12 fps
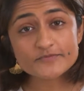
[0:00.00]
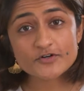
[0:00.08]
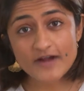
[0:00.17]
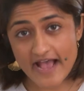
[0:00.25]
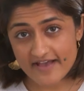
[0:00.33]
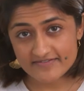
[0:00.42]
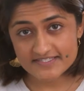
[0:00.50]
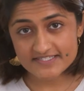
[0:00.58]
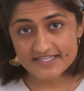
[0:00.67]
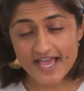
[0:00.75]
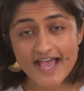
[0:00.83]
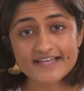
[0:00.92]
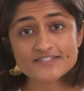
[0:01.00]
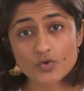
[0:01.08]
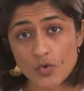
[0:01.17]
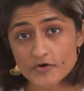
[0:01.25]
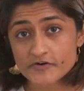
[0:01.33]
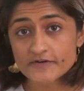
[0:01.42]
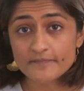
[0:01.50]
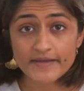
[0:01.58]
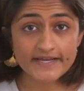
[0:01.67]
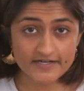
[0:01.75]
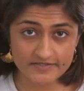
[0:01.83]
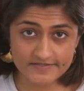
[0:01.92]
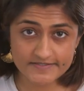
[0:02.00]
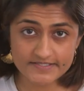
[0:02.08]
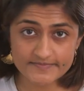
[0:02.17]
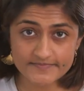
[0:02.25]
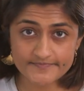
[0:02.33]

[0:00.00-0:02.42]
graphs as ordered pairs.